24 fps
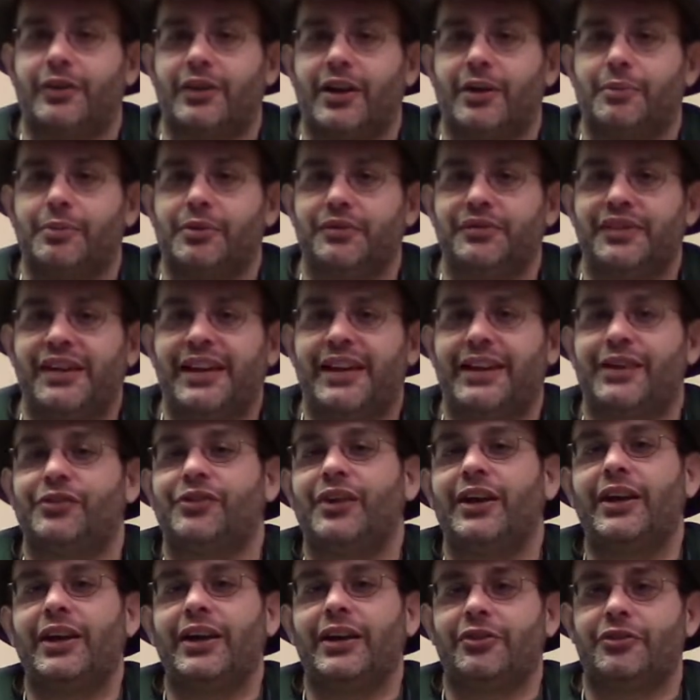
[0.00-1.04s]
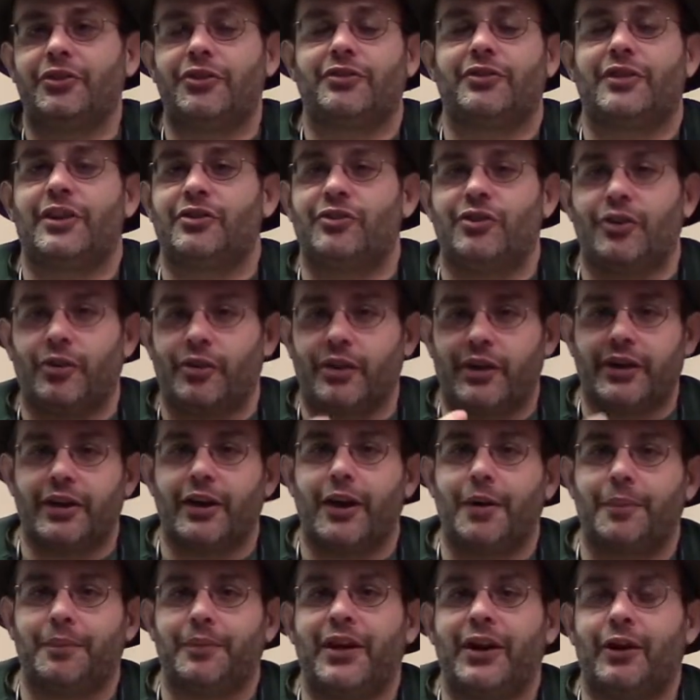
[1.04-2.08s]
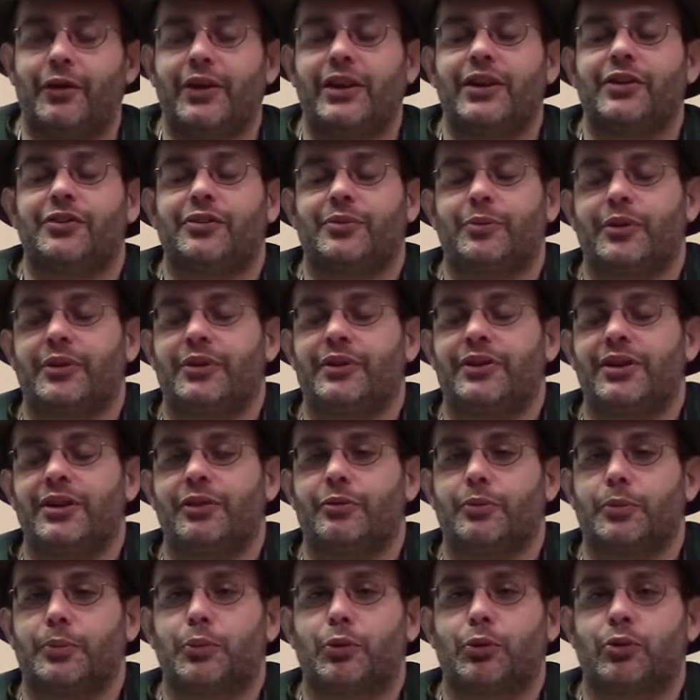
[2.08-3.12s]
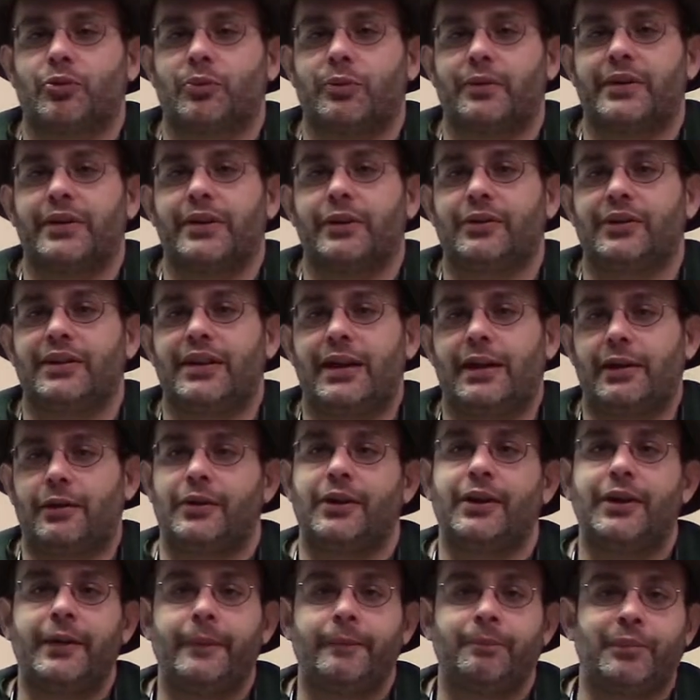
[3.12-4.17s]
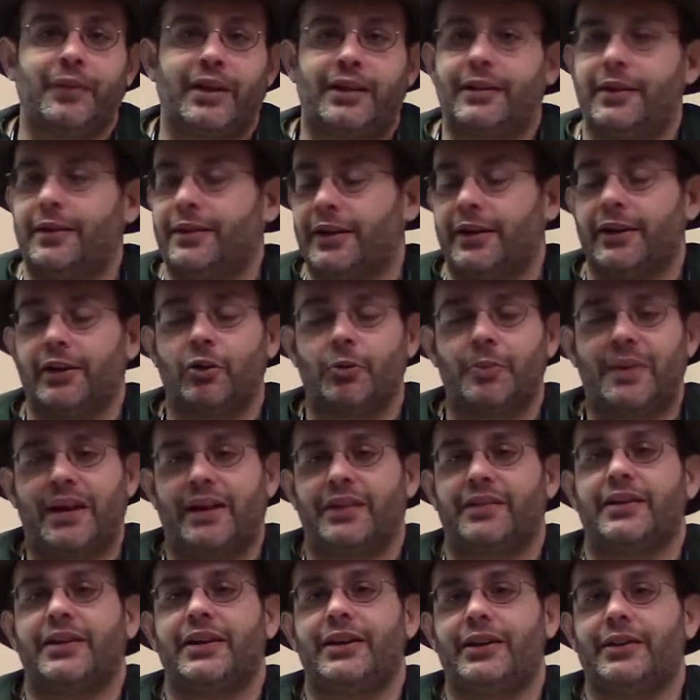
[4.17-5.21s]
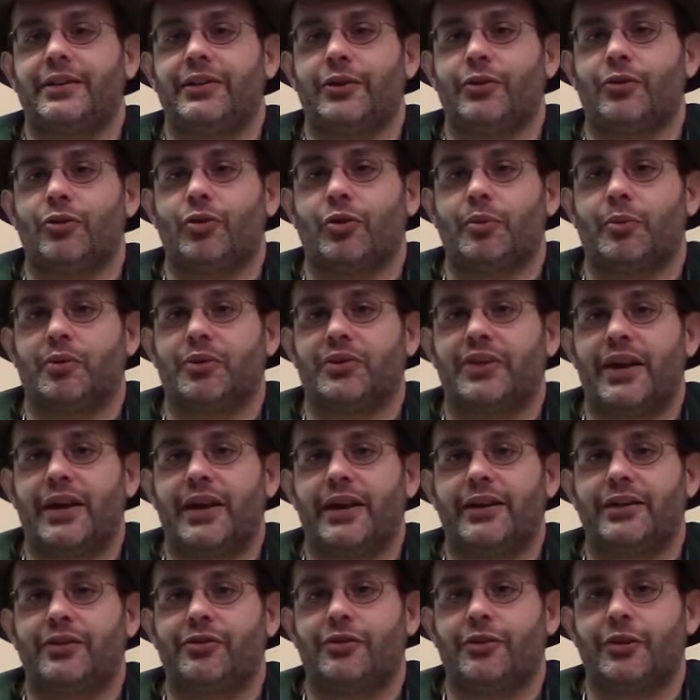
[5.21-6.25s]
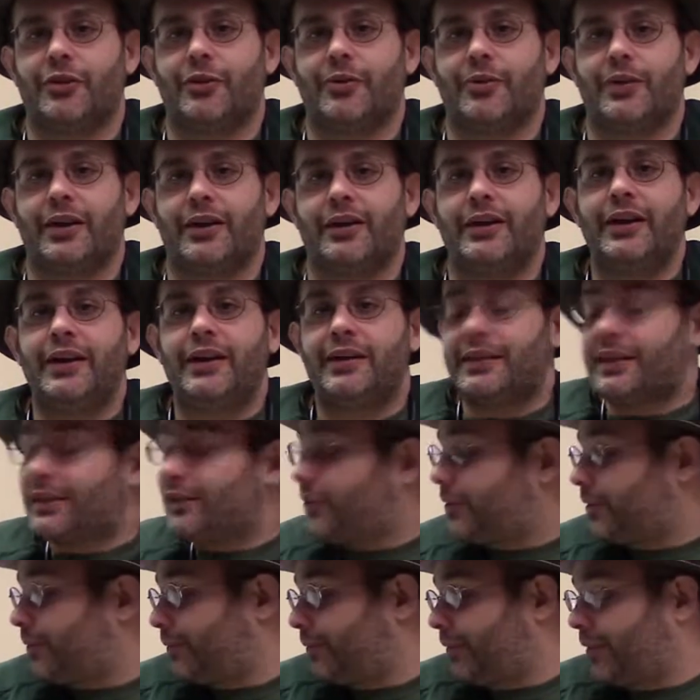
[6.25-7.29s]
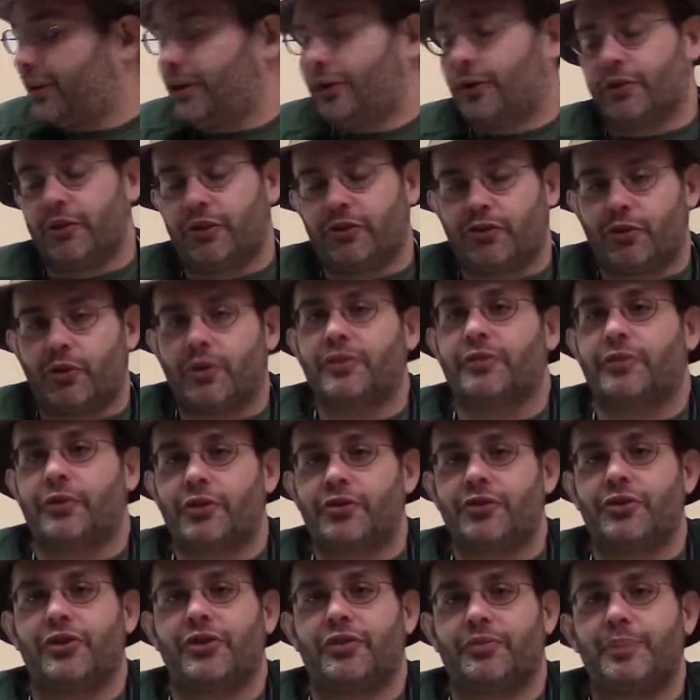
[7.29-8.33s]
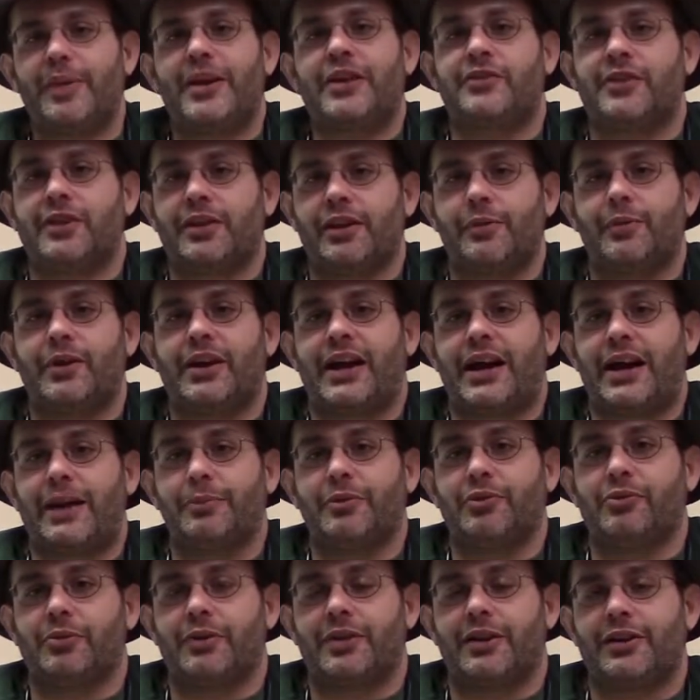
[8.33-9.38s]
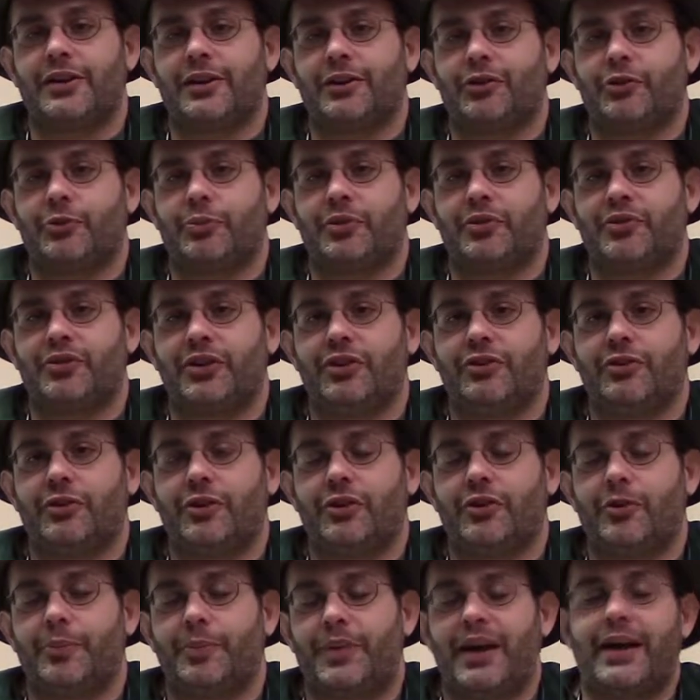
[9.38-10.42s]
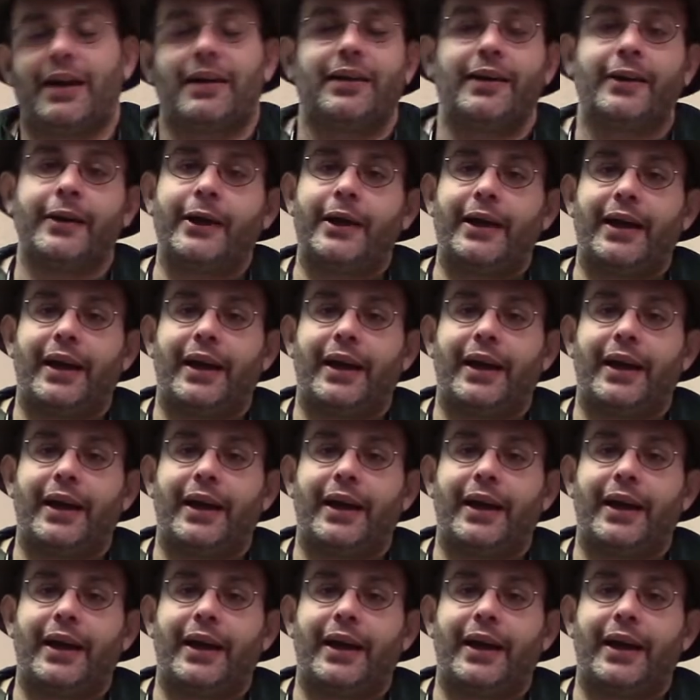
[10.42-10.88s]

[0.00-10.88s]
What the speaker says: for a couple of days, just until the gum areas where the teeth were pulled were healed down, and then they can go back to eating their normal diet. So that's the short version of basically what happens with a dental procedure of your pet.